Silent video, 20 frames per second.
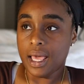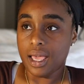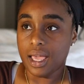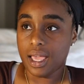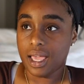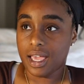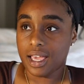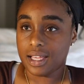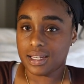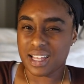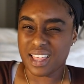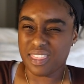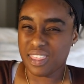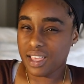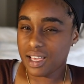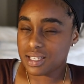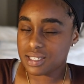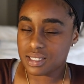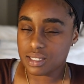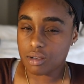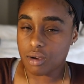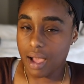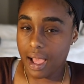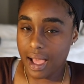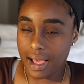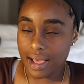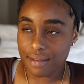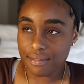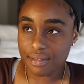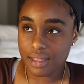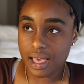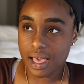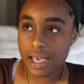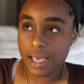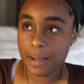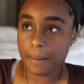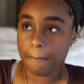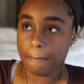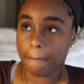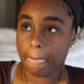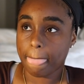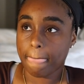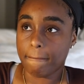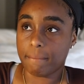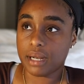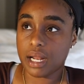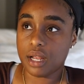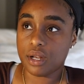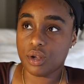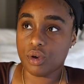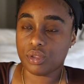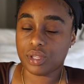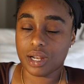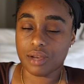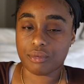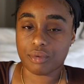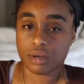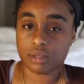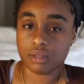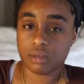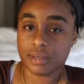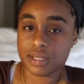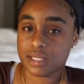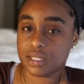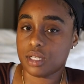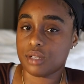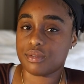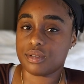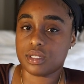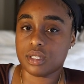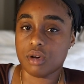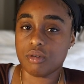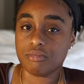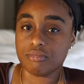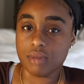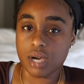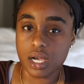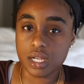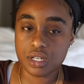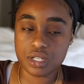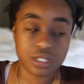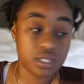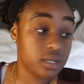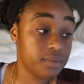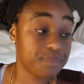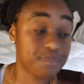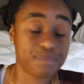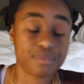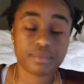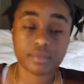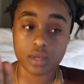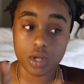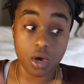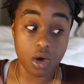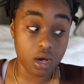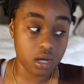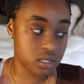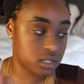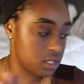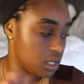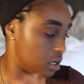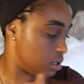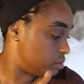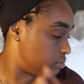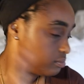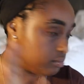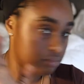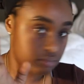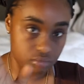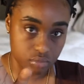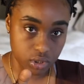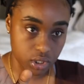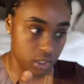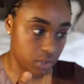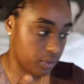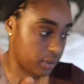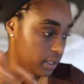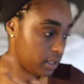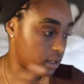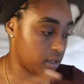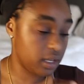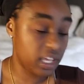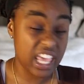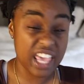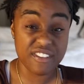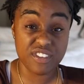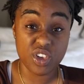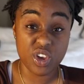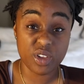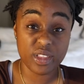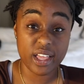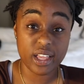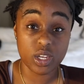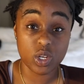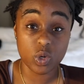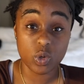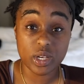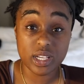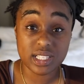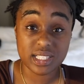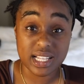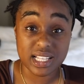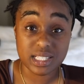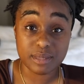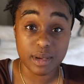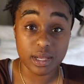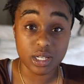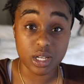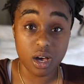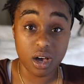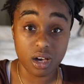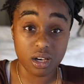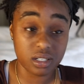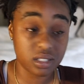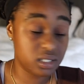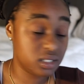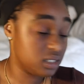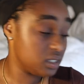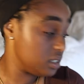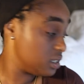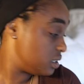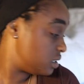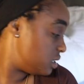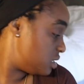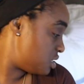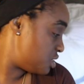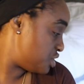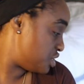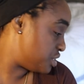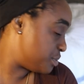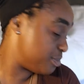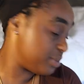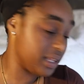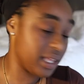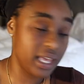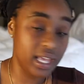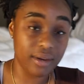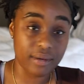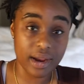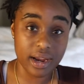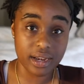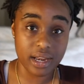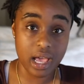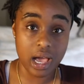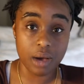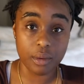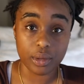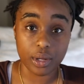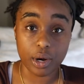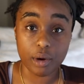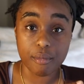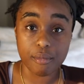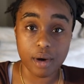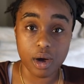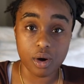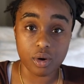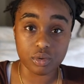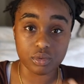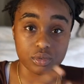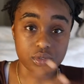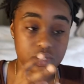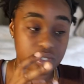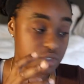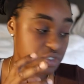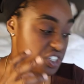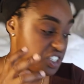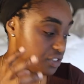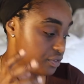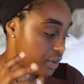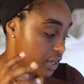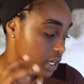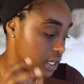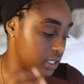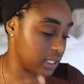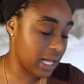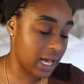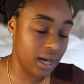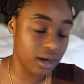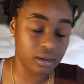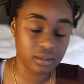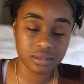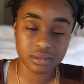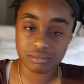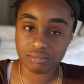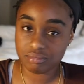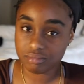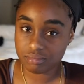And I think I still have that, but I know that I've worked on myself so much. Also, really quick, if you hear that noise, that's my dog. She's playing right now with her bone, so she's very loud.